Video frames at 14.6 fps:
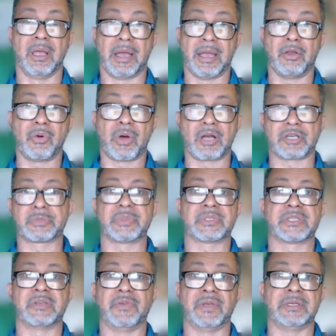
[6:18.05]
I know our
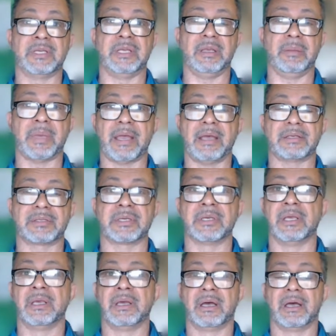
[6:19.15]
specific team has
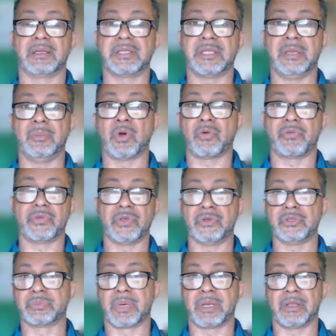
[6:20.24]
uh, team
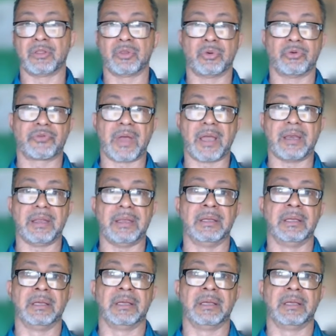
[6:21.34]
overviews Monday through Friday